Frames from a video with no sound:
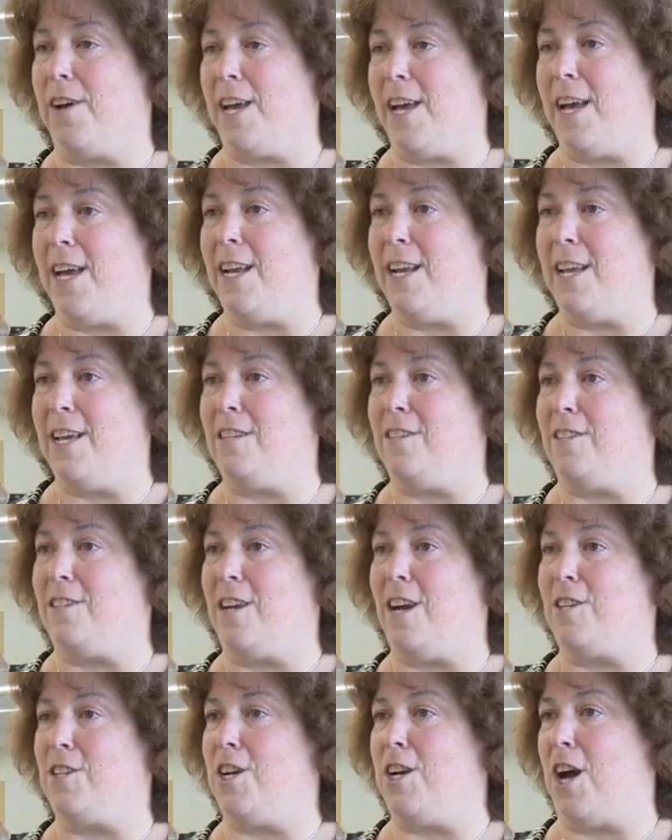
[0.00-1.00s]
it is
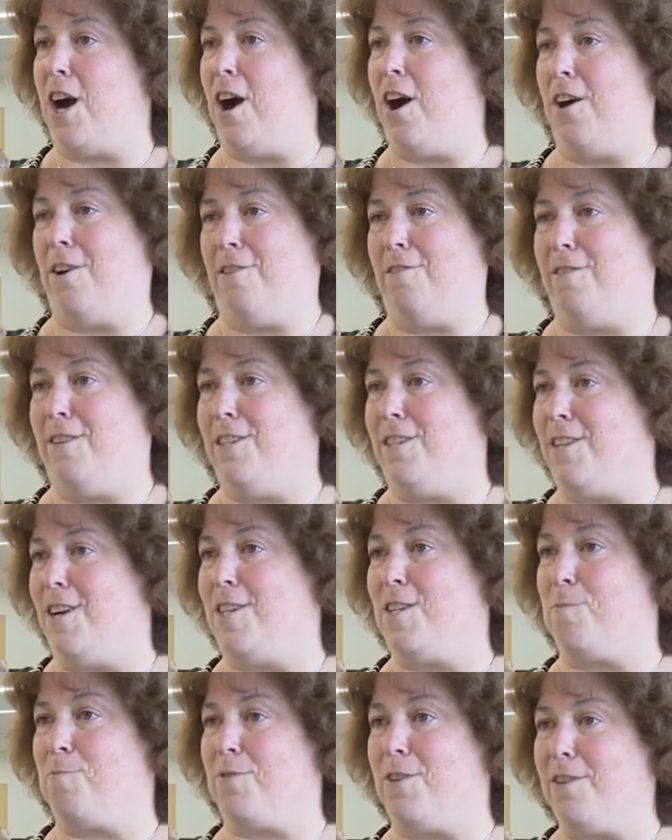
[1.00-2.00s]
such an honor and
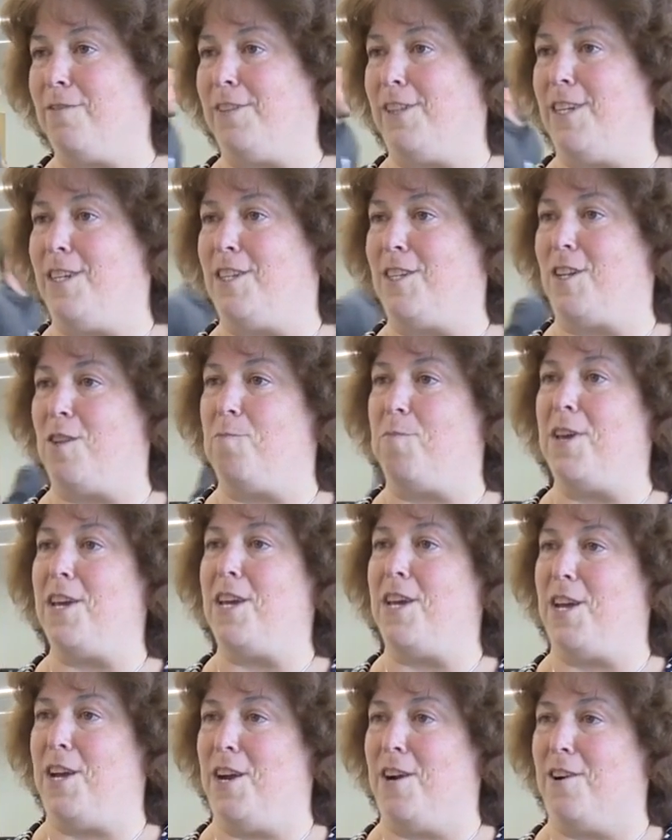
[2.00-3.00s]
such a privilege to
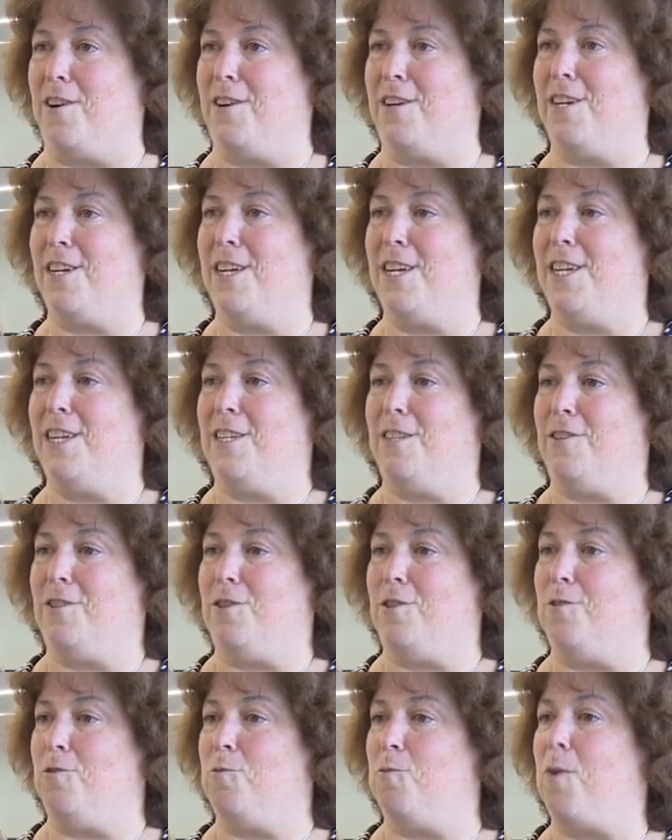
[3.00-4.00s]
be here
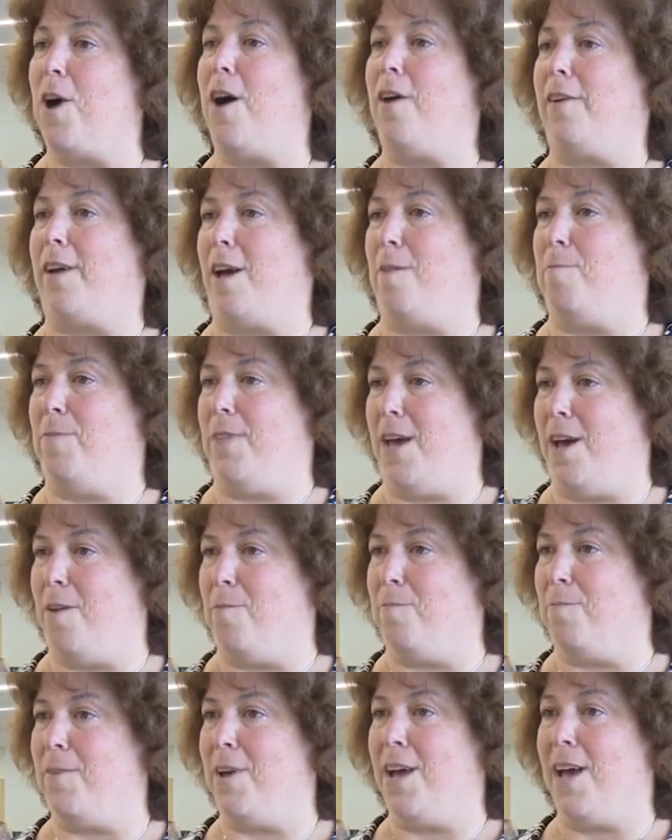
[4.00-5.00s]
to welcome
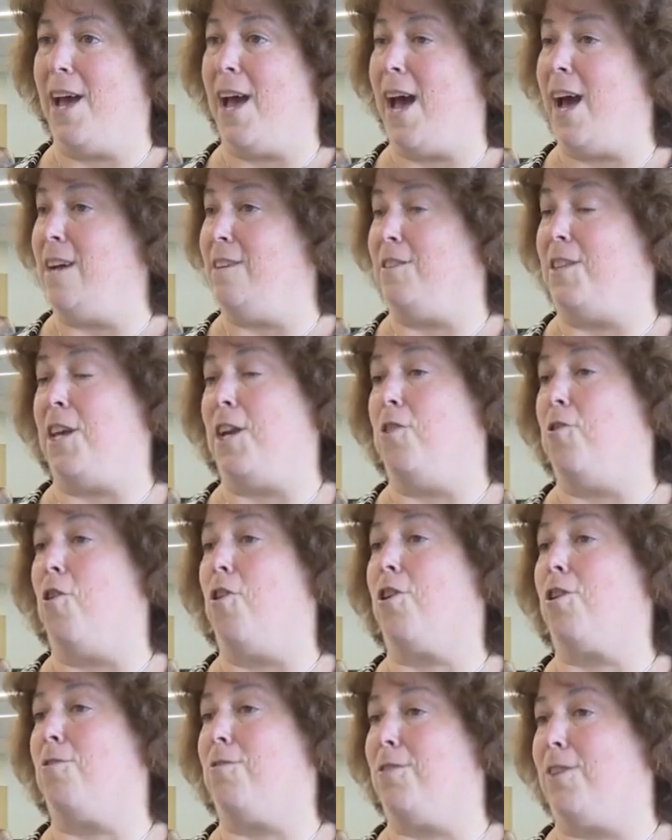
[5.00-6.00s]
them as the
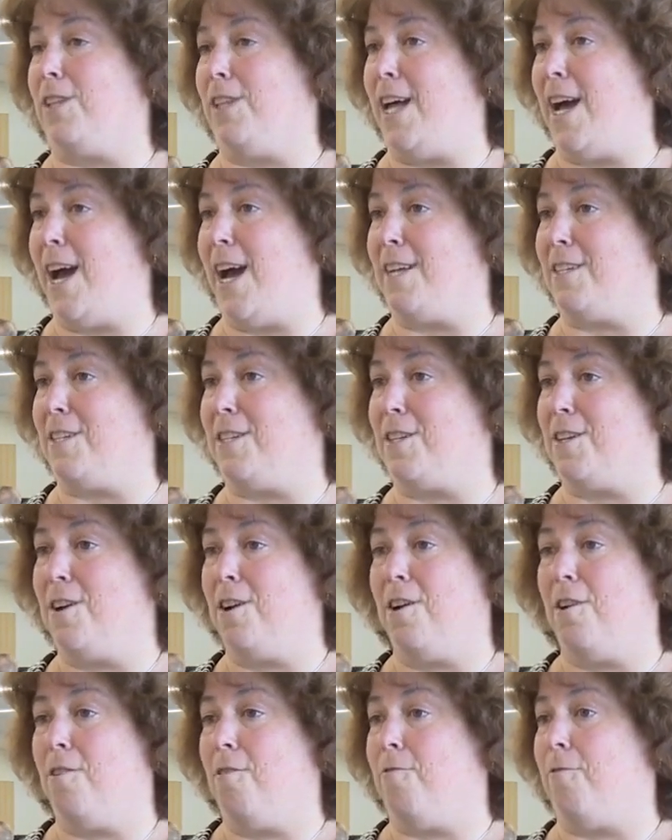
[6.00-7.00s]
inaugural class
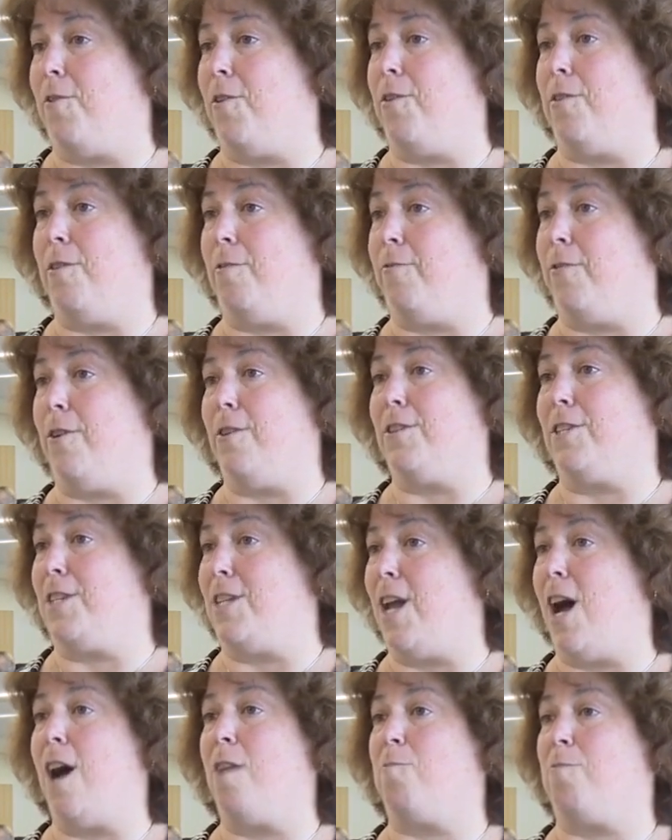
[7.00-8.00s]
for the first
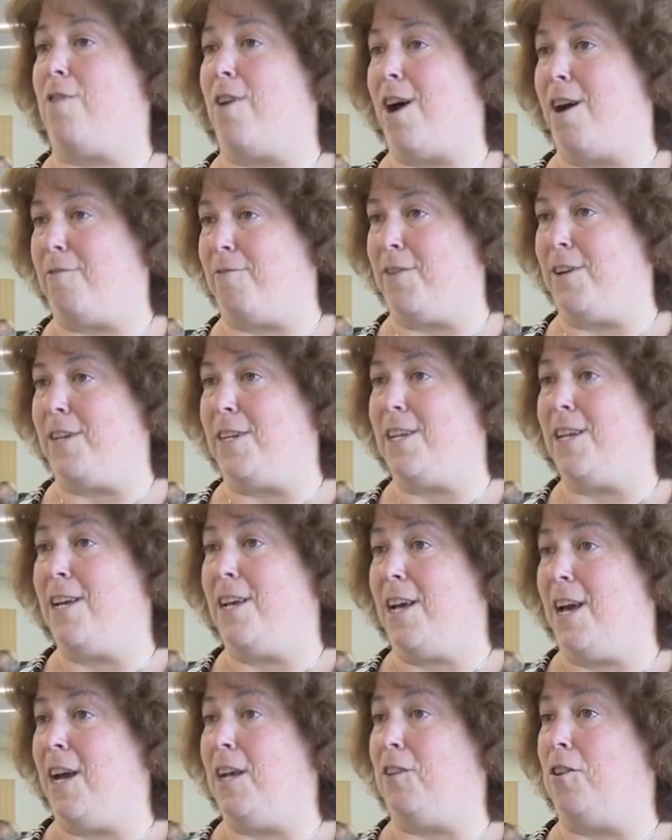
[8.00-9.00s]
nonprofit
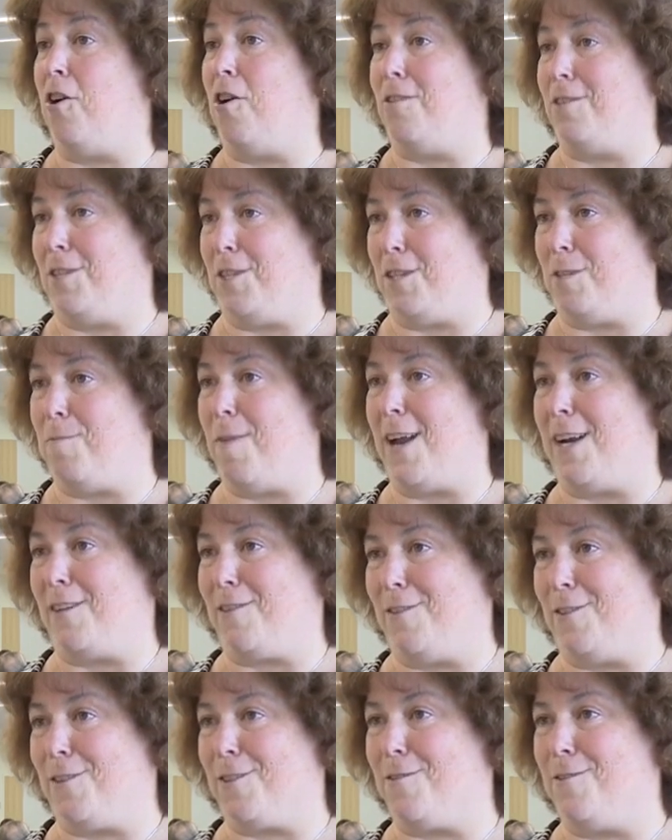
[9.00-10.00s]
and largest
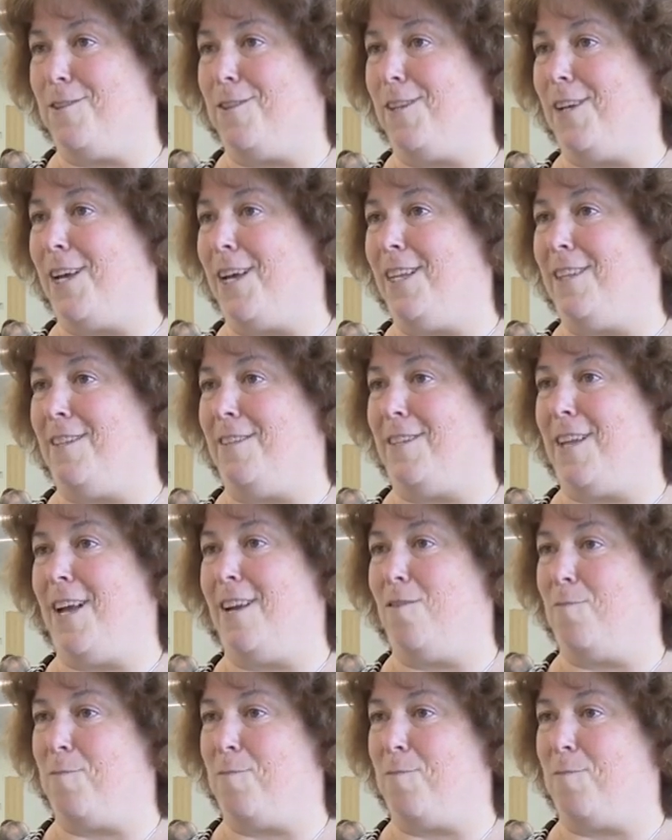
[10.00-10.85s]
medical school in the state of